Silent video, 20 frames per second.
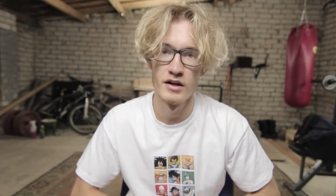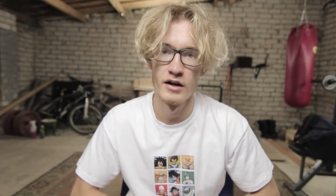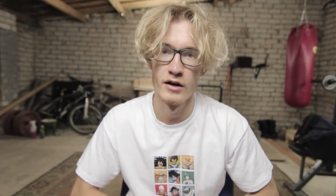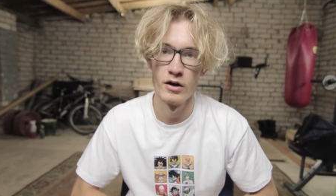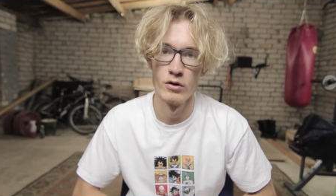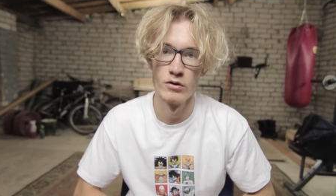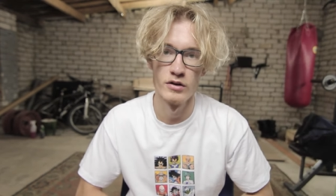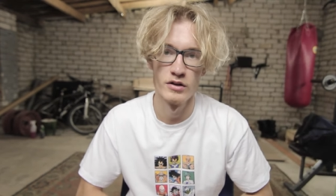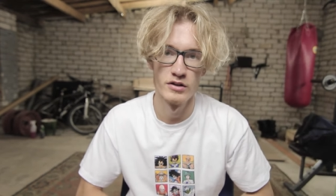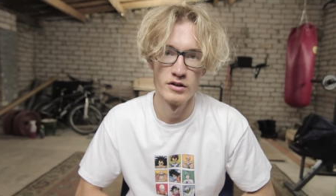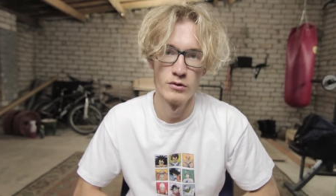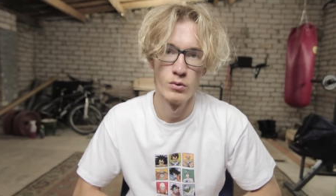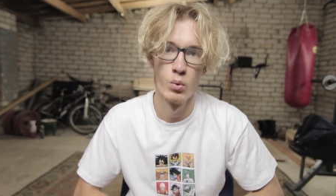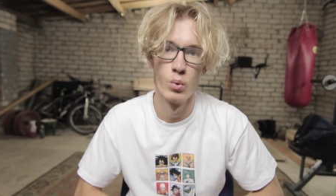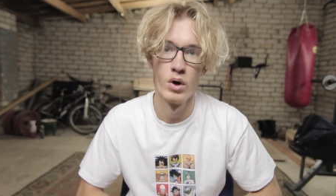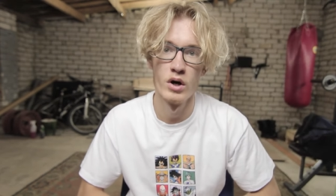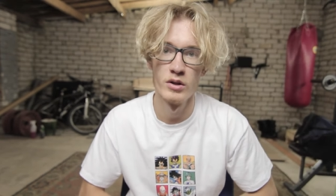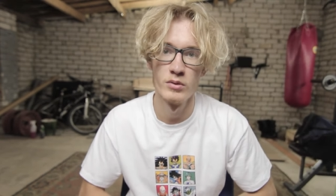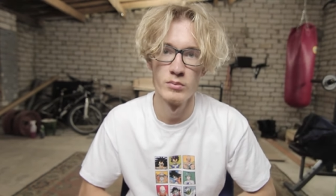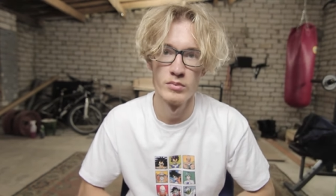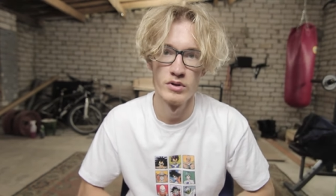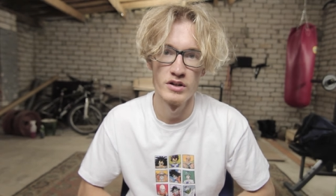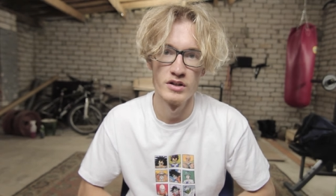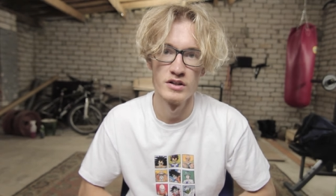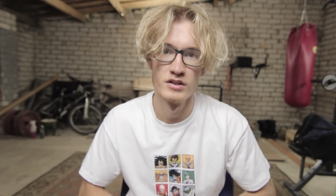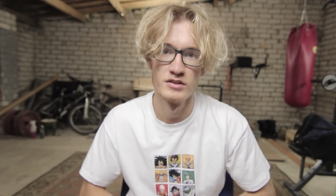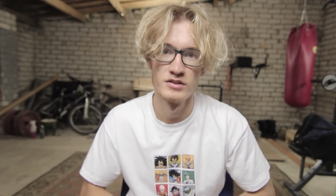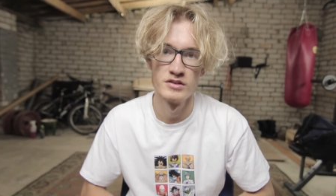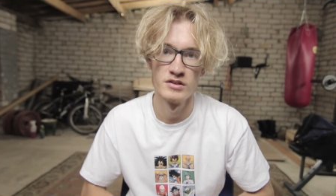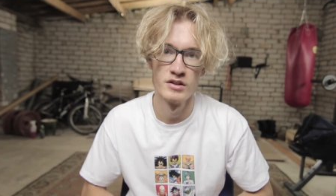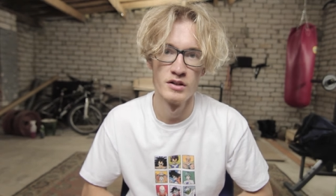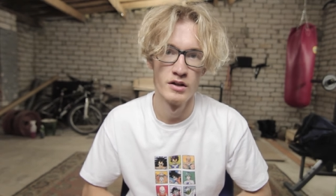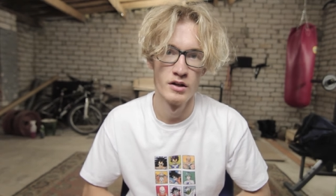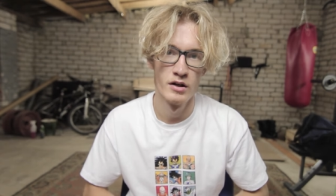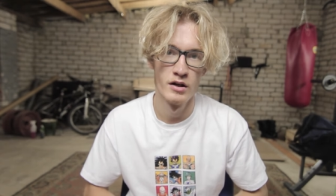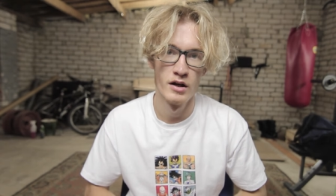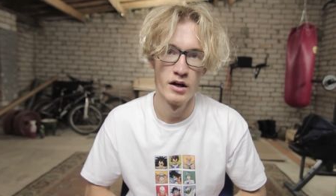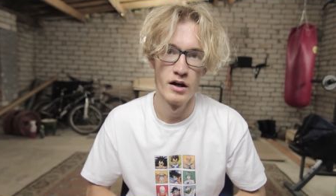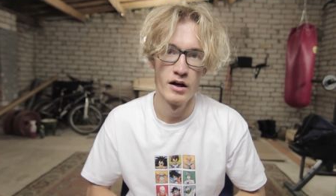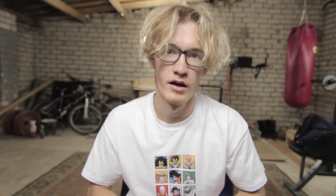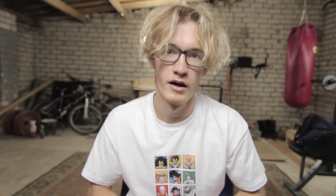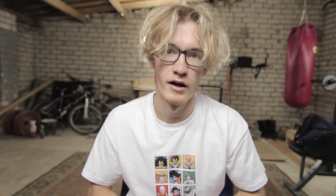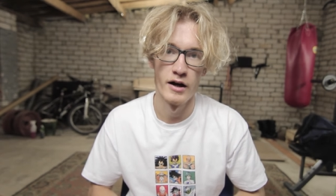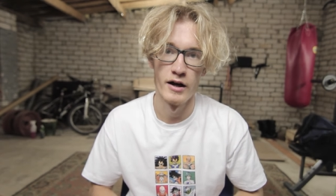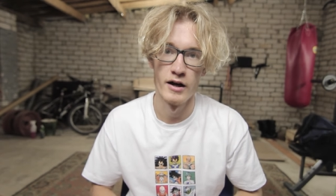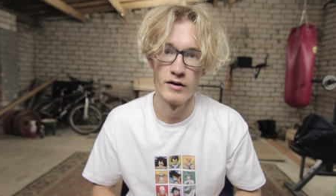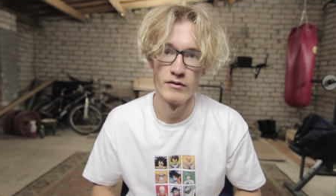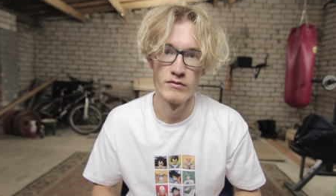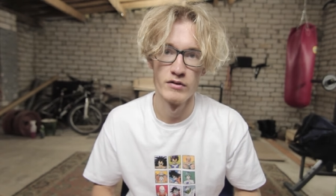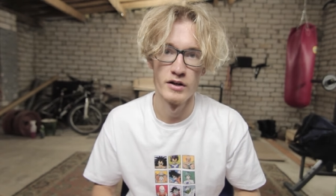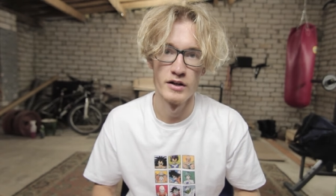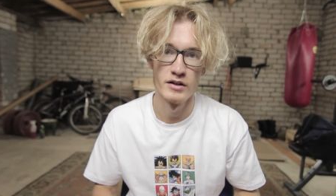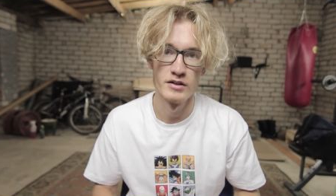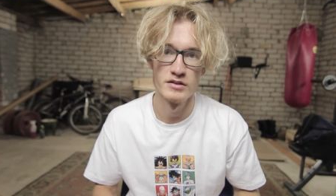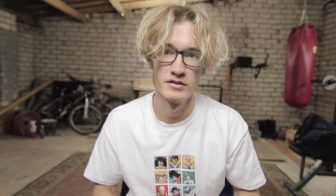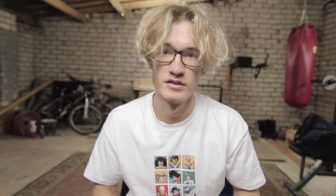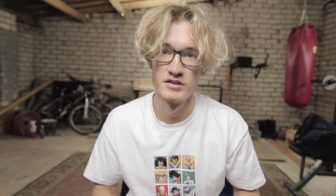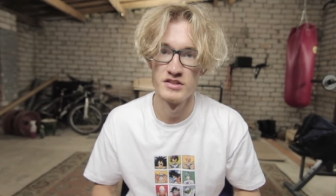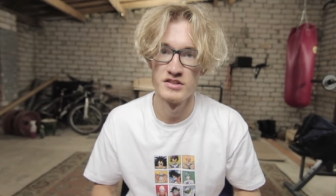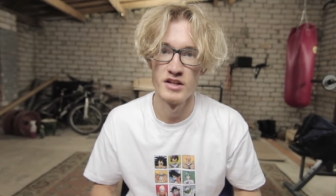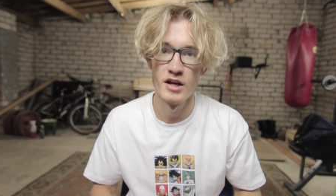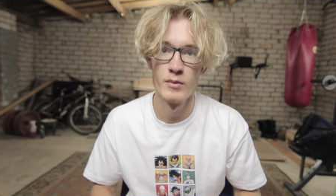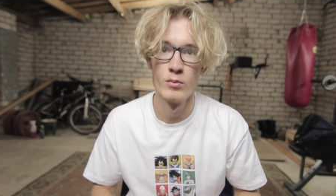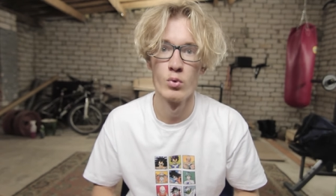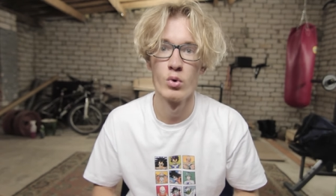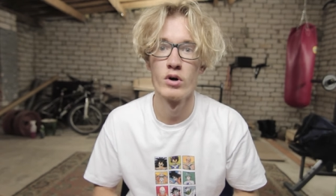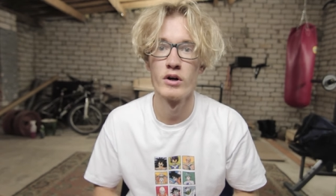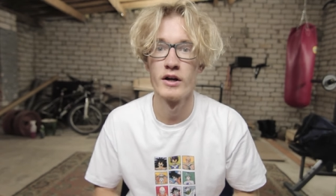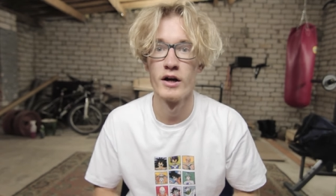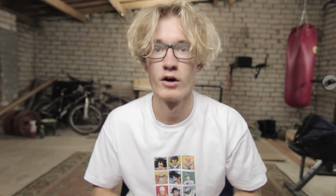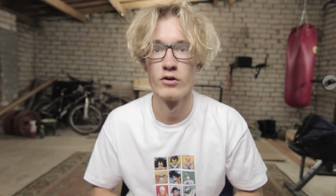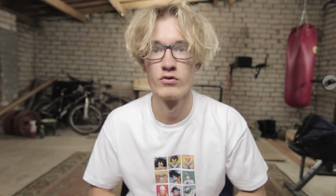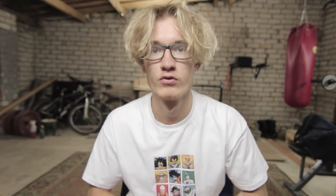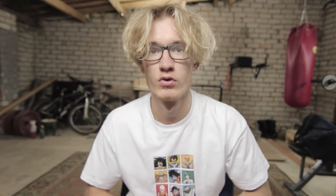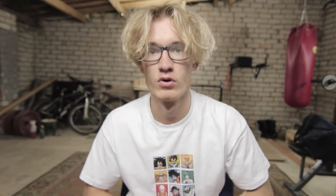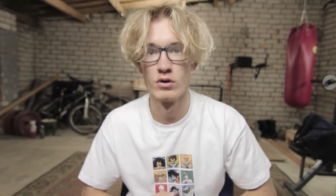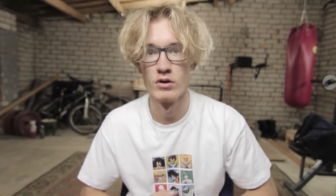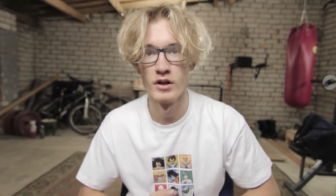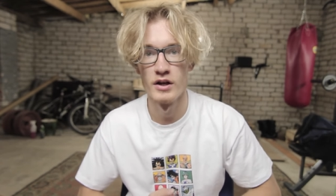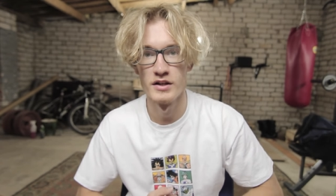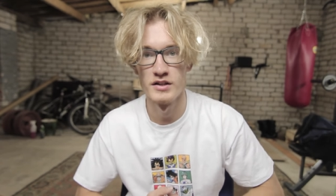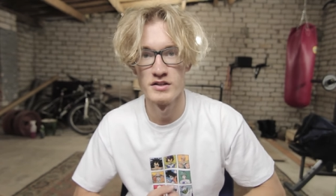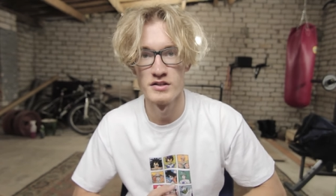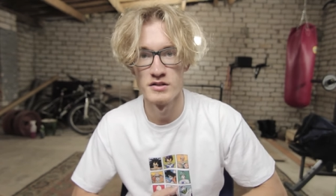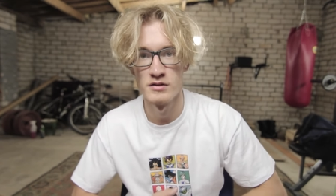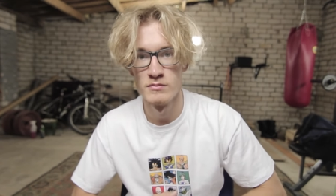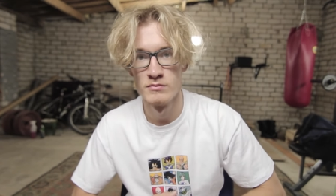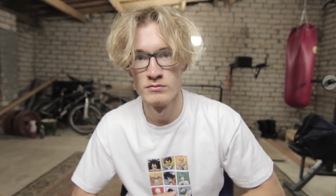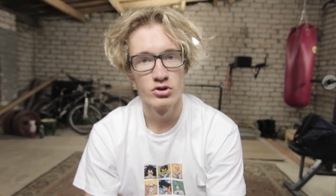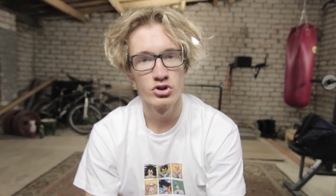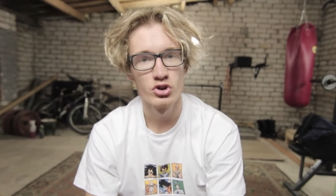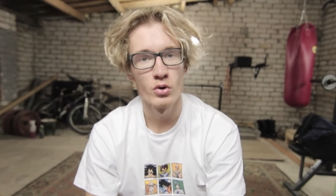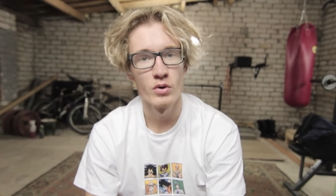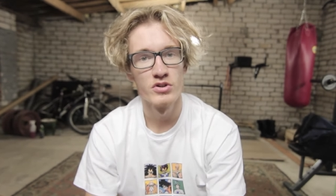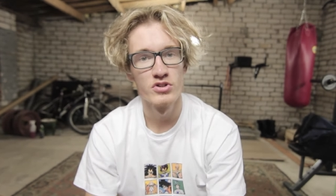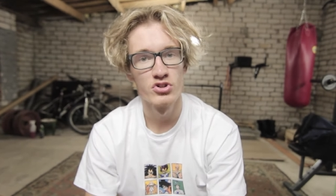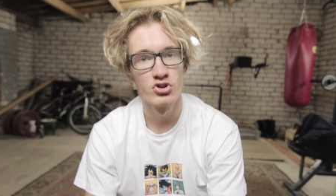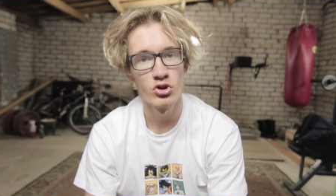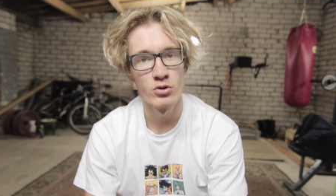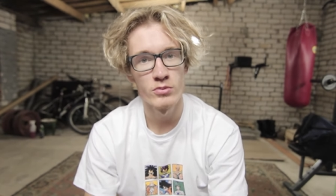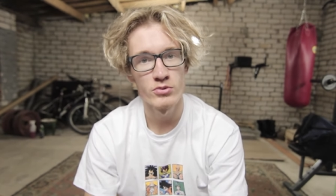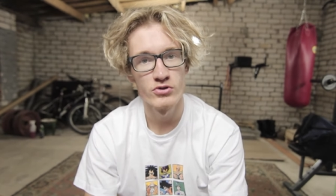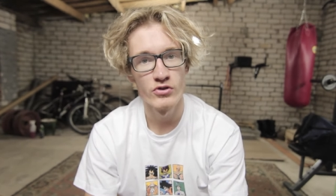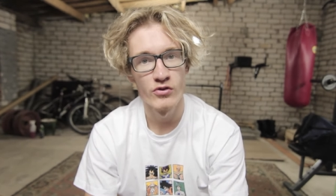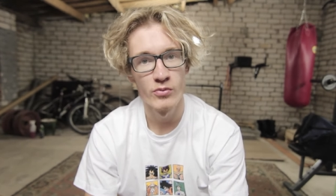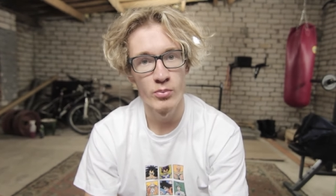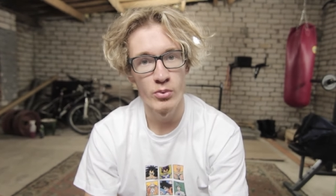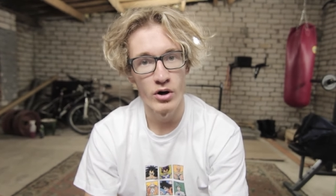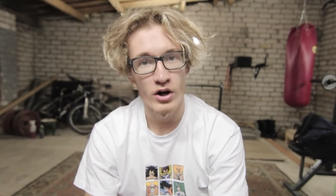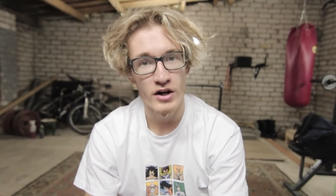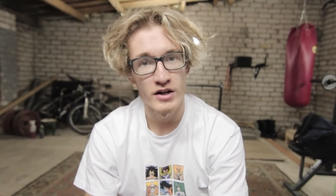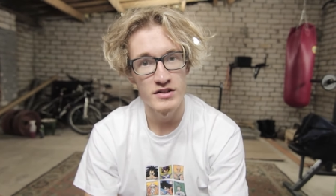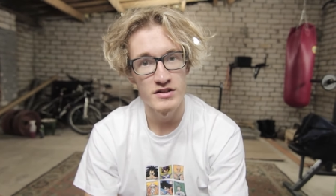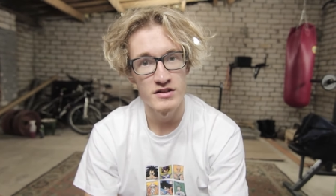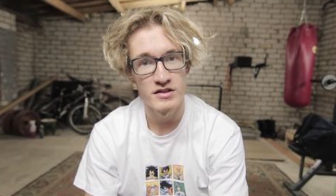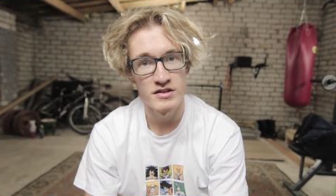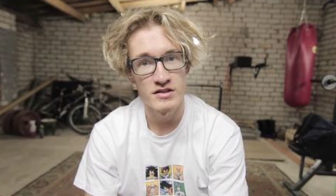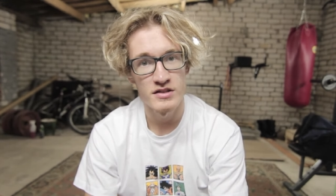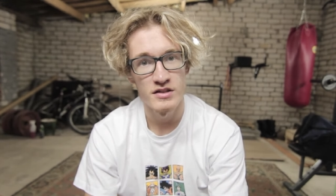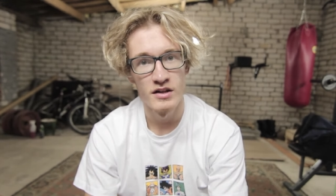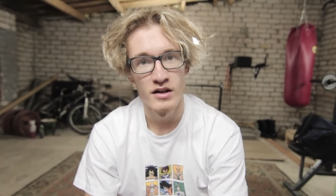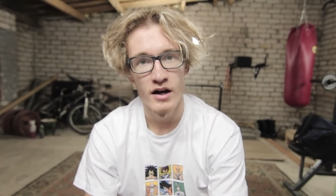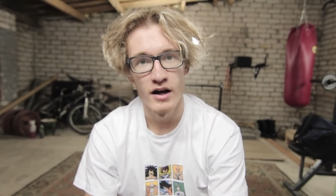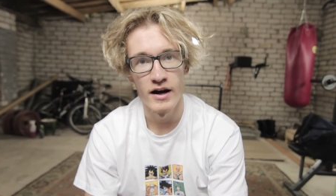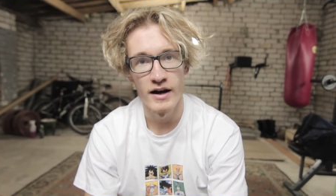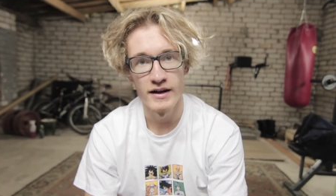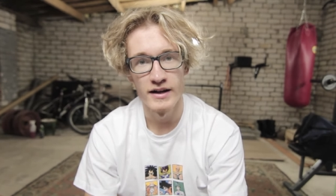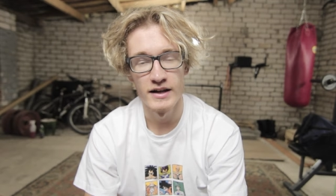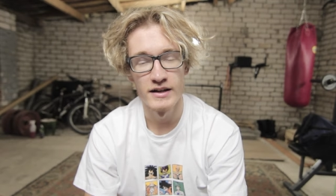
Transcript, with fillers: I only did one because I have like the same workout for legs. So in terms of prizes I